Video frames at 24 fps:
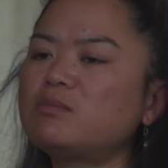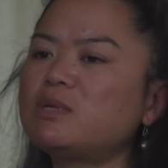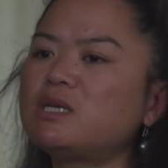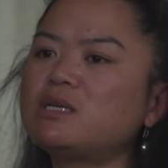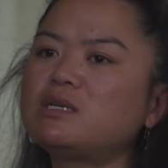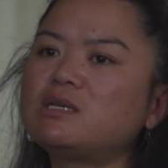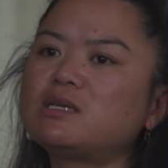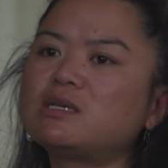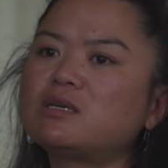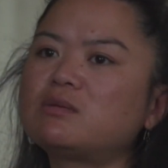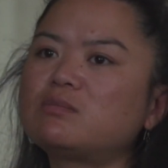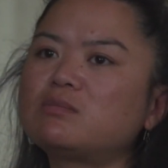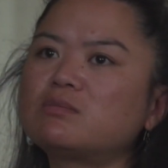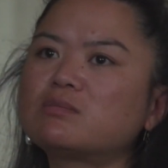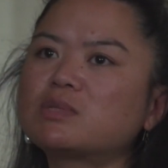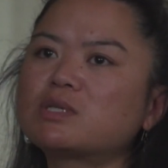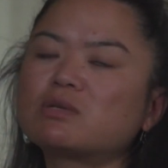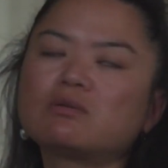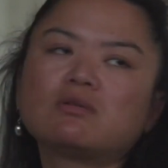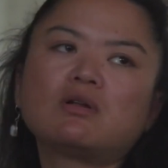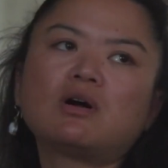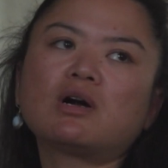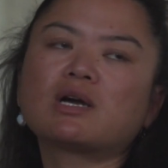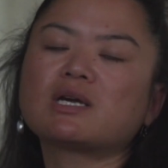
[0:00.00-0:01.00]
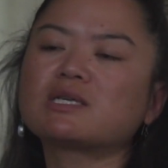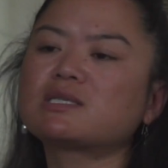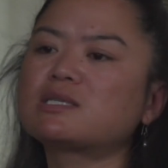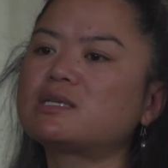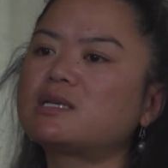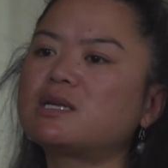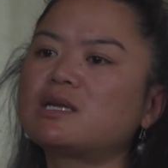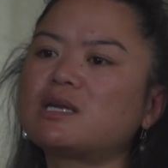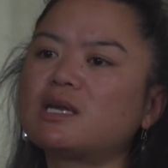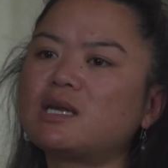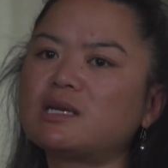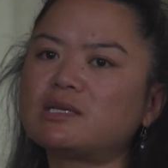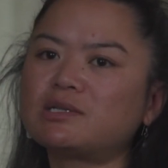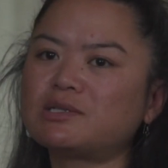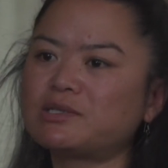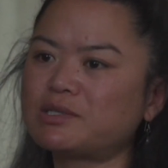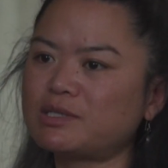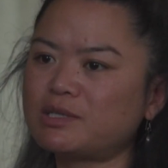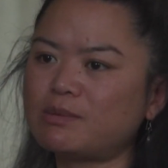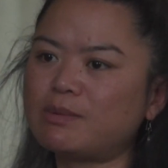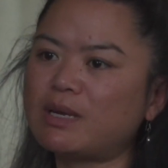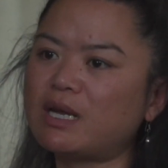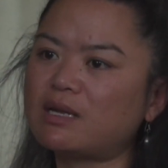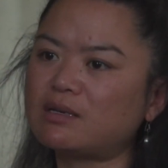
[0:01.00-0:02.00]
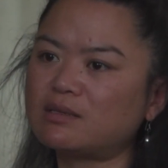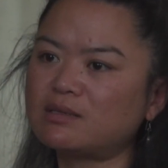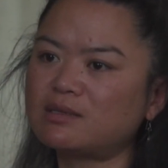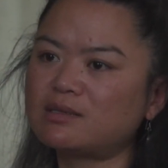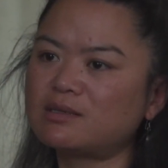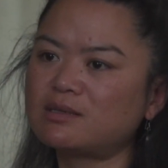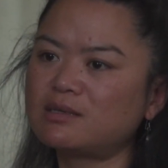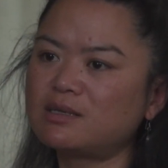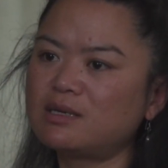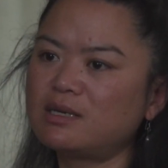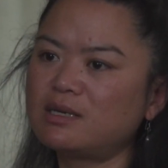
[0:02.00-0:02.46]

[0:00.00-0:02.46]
medium so long as it engages Tibet.